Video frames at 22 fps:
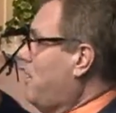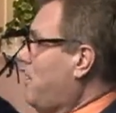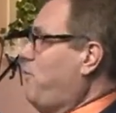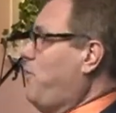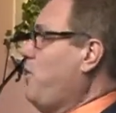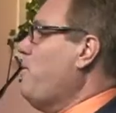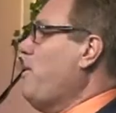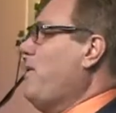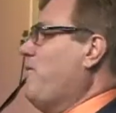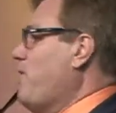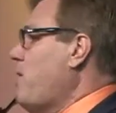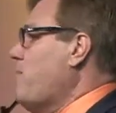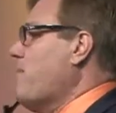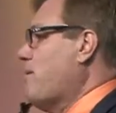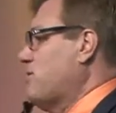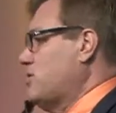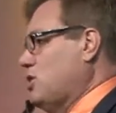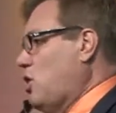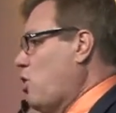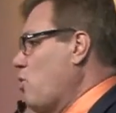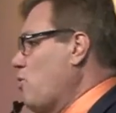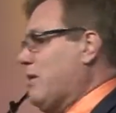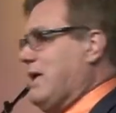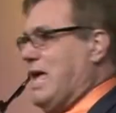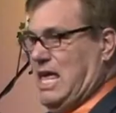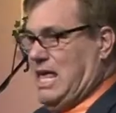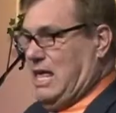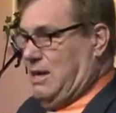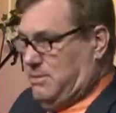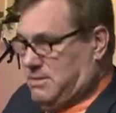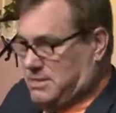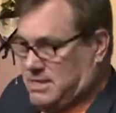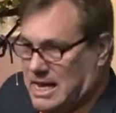if, you, if anybody was an old geek,
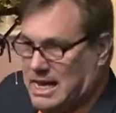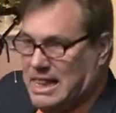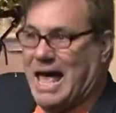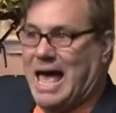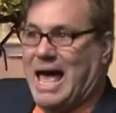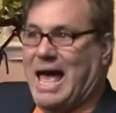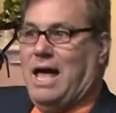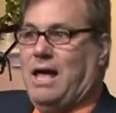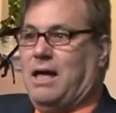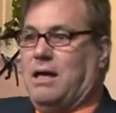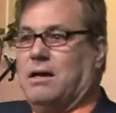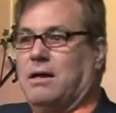it was Eli.